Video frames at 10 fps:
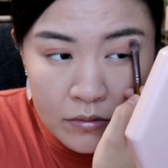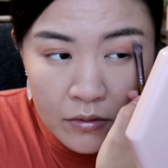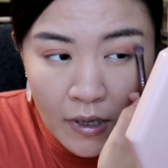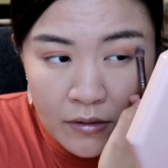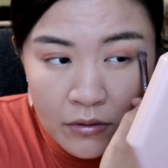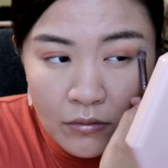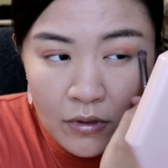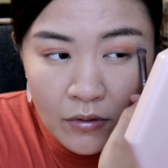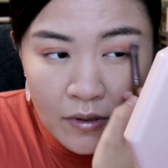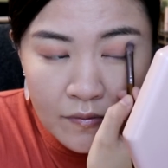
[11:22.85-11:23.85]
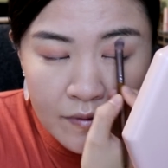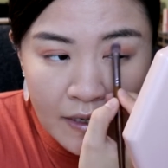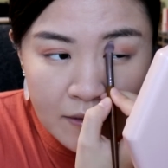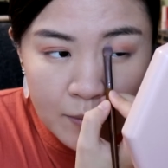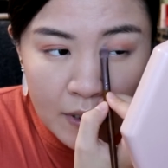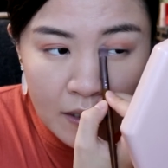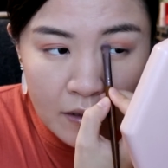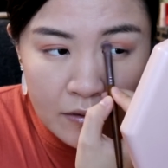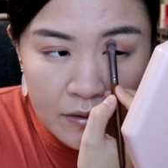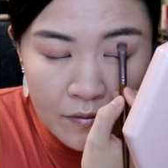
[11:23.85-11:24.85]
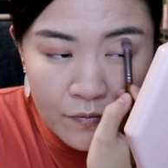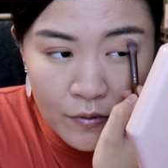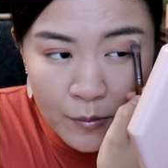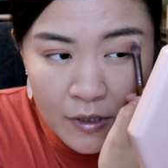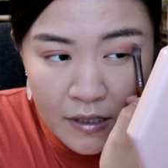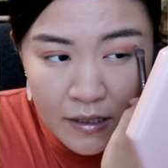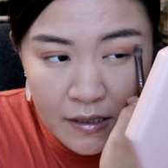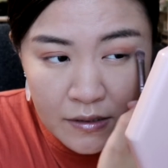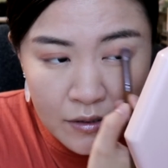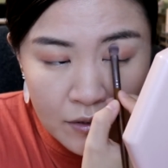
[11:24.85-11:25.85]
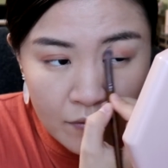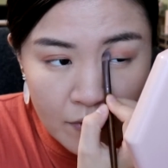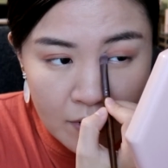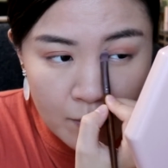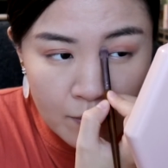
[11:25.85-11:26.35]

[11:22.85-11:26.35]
So I don't know if that's because the formula is different